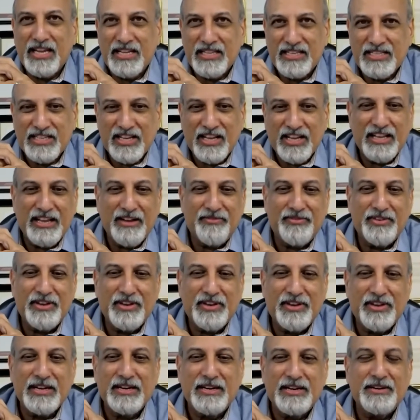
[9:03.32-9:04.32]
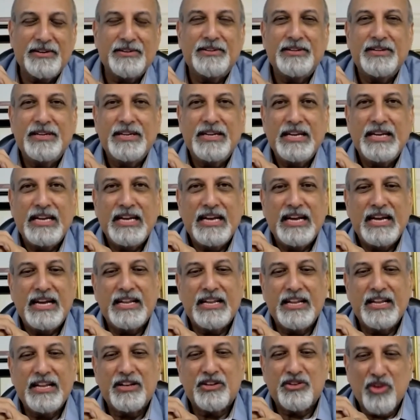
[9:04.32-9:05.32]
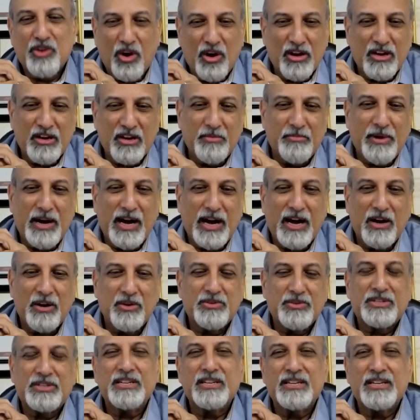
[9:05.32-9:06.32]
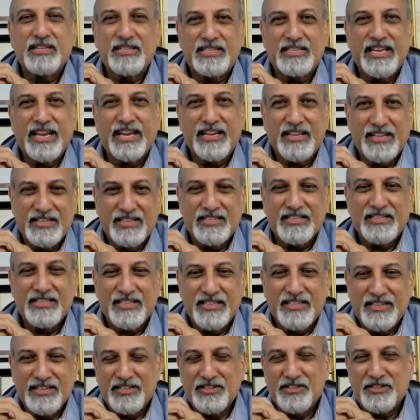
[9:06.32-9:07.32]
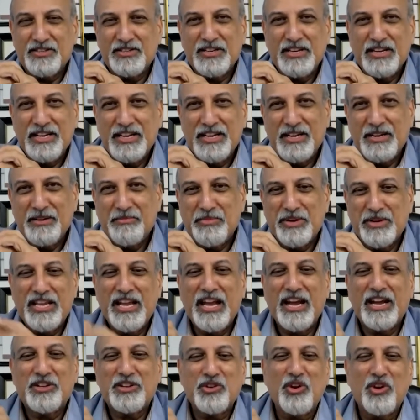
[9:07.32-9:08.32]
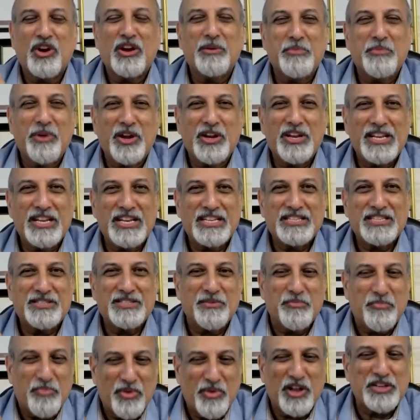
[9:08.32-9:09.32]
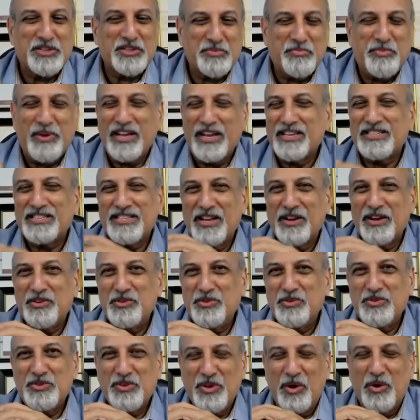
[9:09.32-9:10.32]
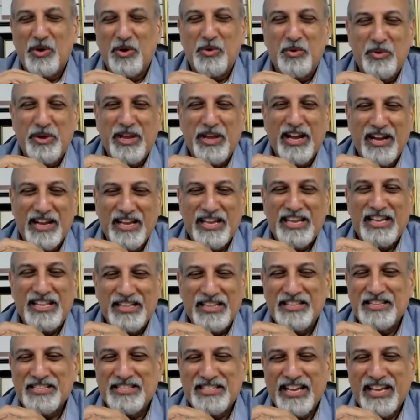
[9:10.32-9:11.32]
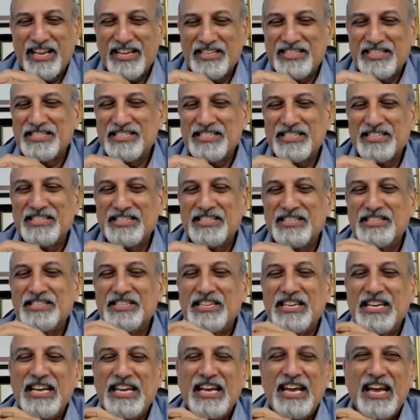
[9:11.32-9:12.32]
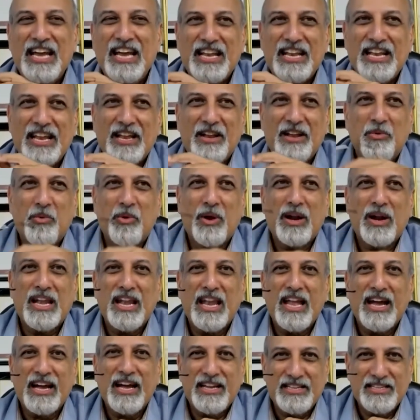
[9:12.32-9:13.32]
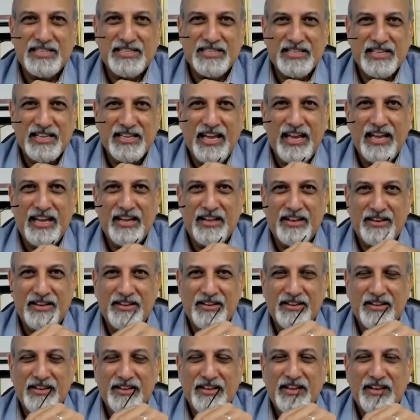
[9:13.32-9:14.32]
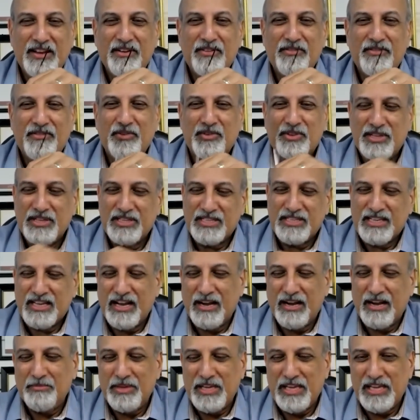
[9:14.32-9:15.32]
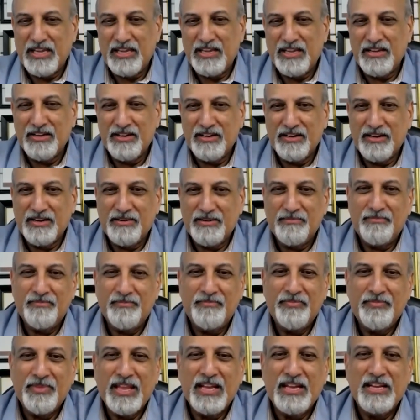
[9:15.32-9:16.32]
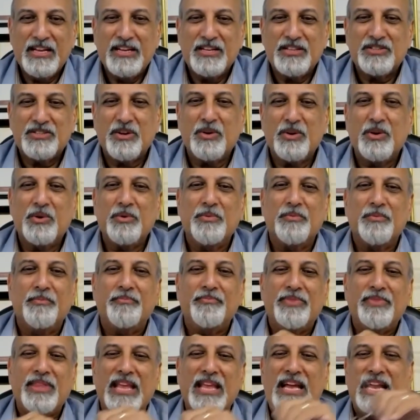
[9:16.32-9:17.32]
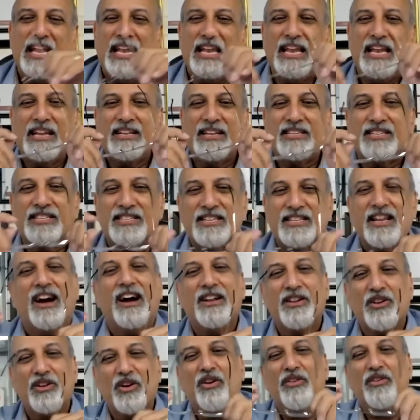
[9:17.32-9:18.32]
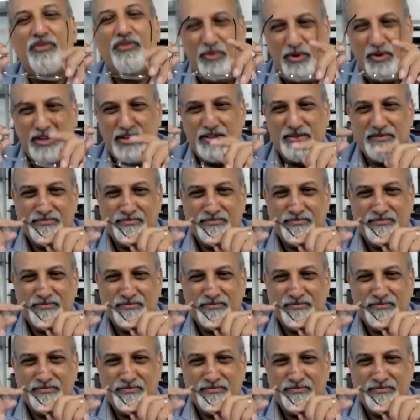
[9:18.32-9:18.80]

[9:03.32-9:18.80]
in South Africa, and then talk about a second surge. But here I talk about it as the prospects. Now you know we are in the second surge, and then what lies ahead for this coming year. So let's start off with